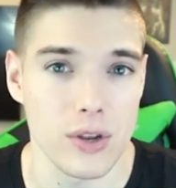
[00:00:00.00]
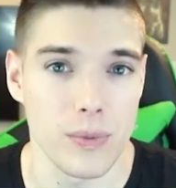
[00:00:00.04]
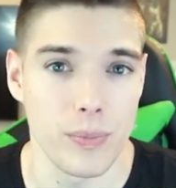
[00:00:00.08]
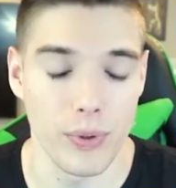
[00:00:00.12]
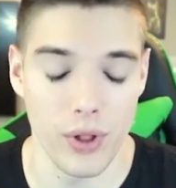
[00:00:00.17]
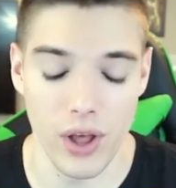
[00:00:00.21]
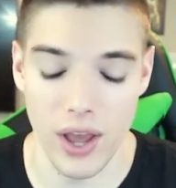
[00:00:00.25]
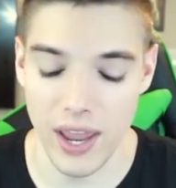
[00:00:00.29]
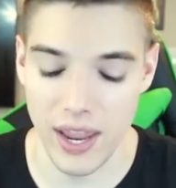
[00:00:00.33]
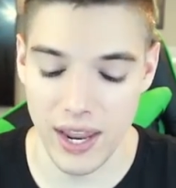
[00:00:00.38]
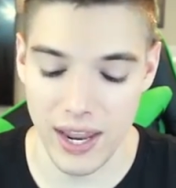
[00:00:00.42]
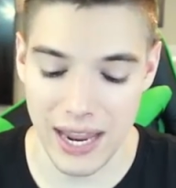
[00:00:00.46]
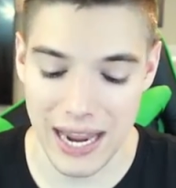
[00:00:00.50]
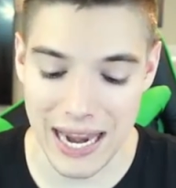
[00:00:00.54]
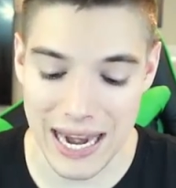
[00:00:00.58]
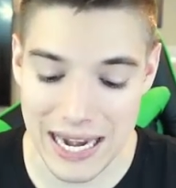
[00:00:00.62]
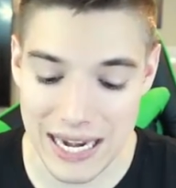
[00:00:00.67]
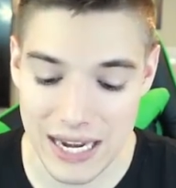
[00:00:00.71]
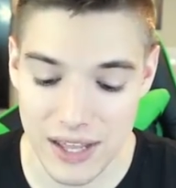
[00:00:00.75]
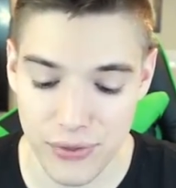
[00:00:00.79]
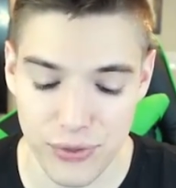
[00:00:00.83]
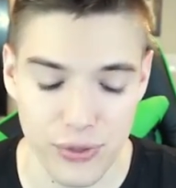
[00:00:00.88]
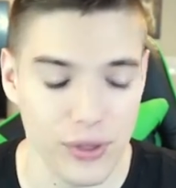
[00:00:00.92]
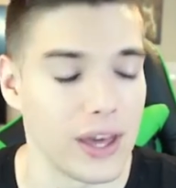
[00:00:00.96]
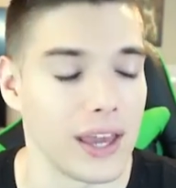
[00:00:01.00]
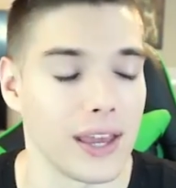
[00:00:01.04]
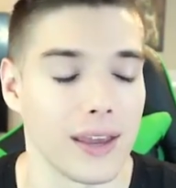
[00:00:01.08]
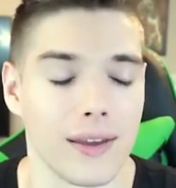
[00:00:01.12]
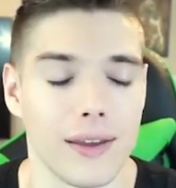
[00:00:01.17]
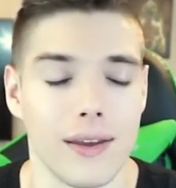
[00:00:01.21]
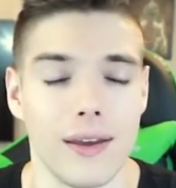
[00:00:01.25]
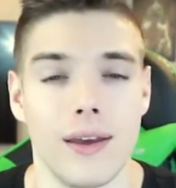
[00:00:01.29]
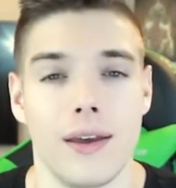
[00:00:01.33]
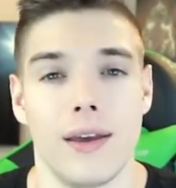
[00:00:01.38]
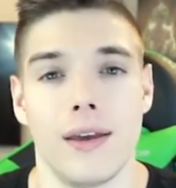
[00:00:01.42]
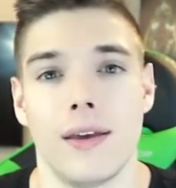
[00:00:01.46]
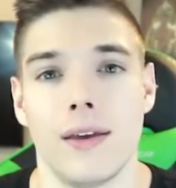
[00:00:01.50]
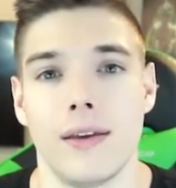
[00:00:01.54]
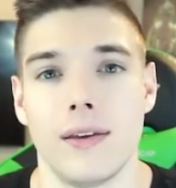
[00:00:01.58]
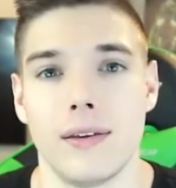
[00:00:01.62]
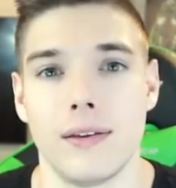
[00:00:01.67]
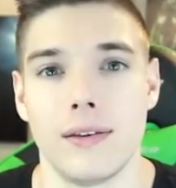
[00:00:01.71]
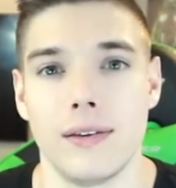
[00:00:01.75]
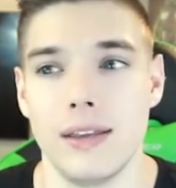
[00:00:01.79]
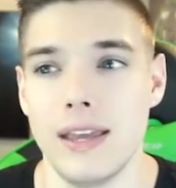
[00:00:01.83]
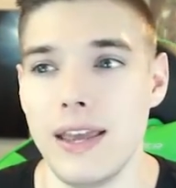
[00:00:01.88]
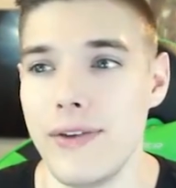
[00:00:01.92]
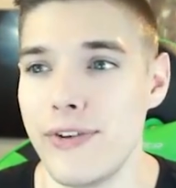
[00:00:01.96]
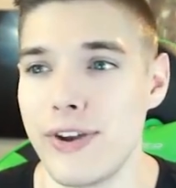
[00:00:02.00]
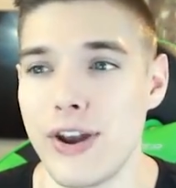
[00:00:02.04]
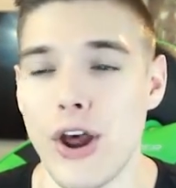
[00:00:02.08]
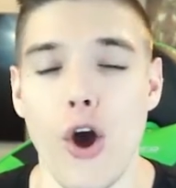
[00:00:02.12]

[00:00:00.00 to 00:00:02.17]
you play anything, even